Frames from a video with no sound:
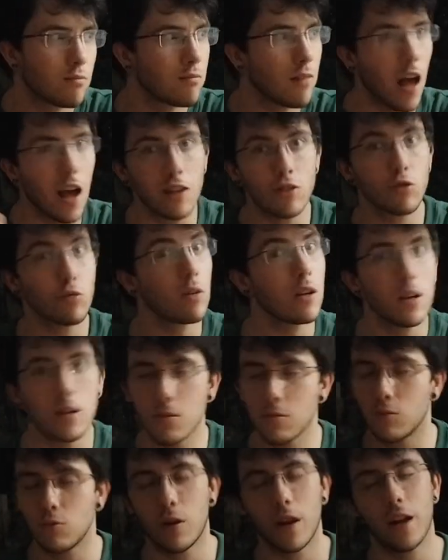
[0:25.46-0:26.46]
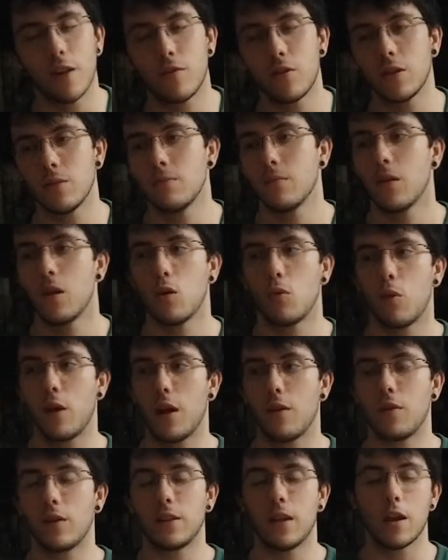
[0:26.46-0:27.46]
last week, whatever,
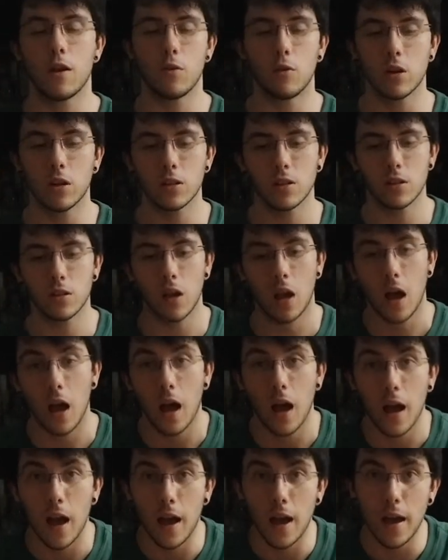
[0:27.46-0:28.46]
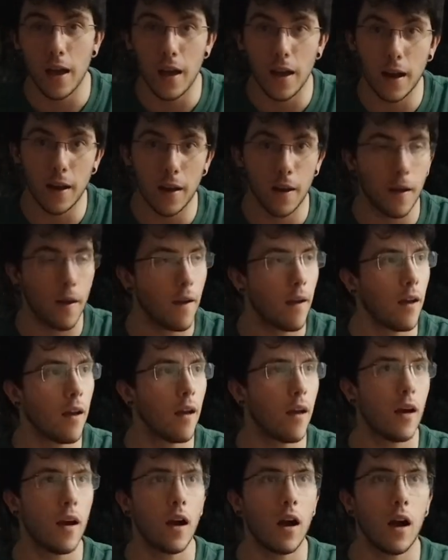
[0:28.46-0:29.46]
whatever day it was, and
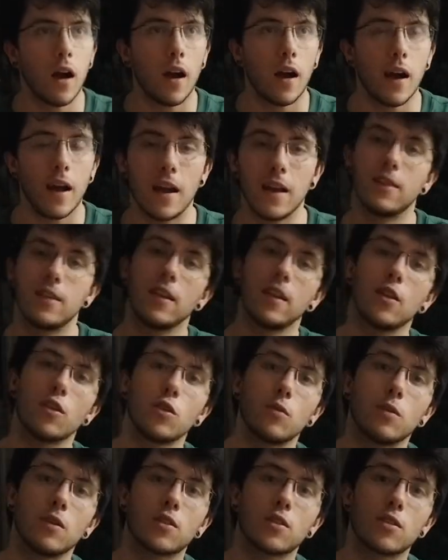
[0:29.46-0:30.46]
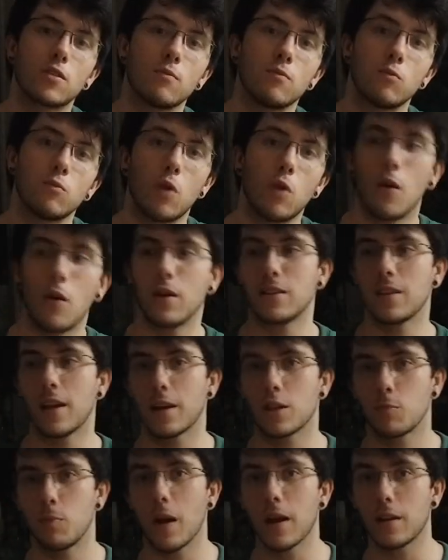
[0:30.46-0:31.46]
it didn't do as well as I
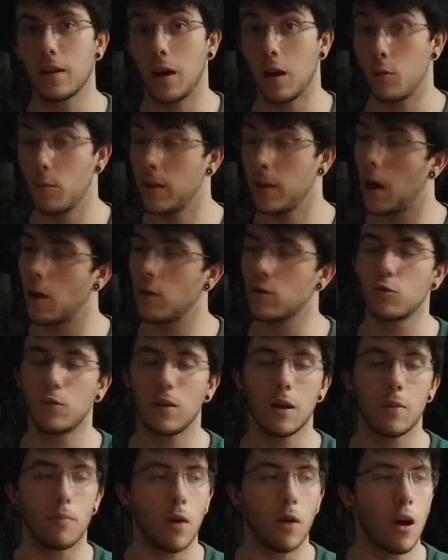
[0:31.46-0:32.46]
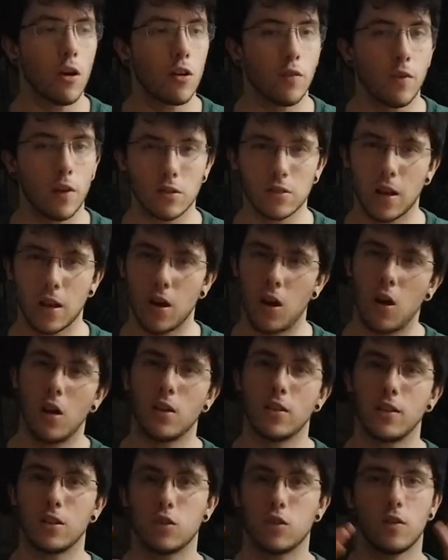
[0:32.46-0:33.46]
expected. I, re- I, was really proud of it. I was like,
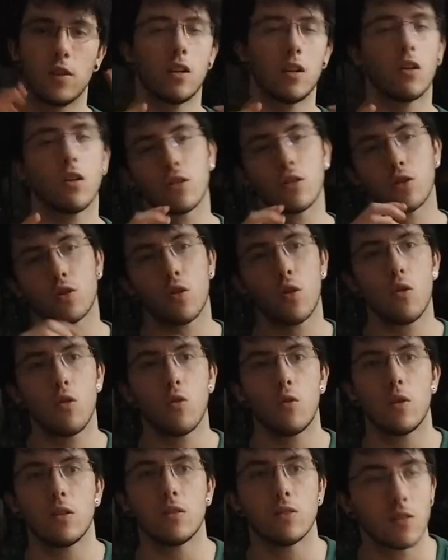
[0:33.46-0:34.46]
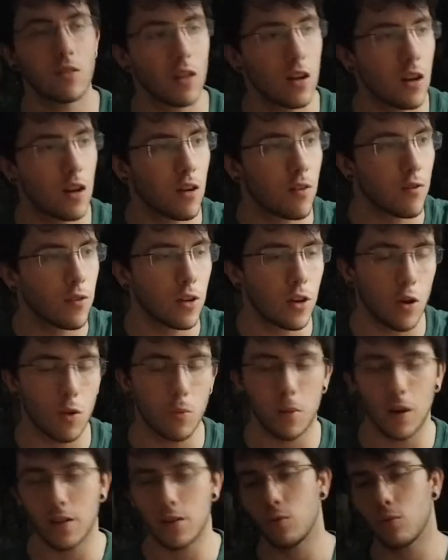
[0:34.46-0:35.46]
oh, this video looks cool and stuff, you know,
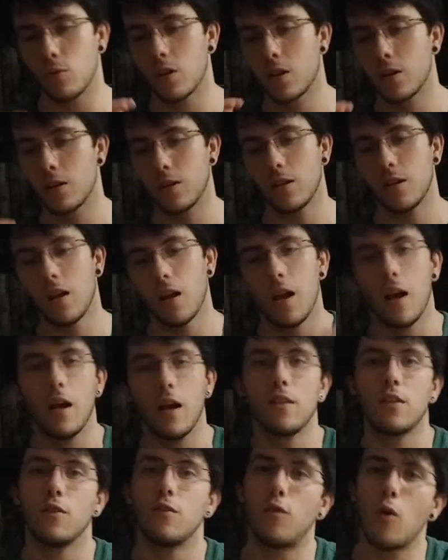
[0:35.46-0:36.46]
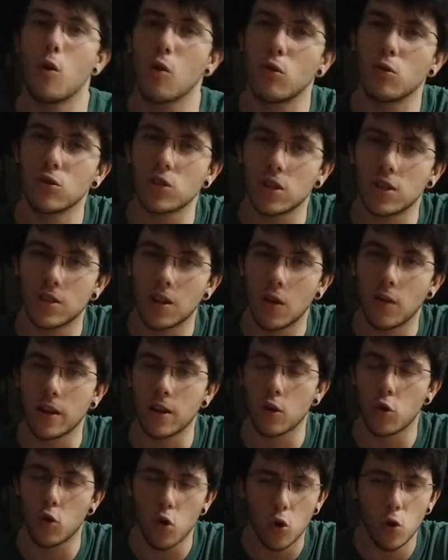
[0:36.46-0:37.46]
by the water. The vocals are
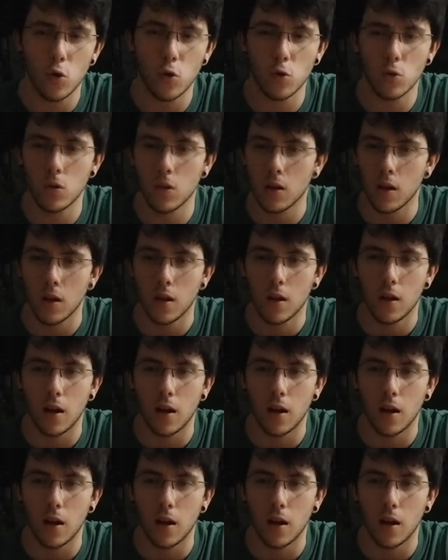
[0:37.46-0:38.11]
sounding cool.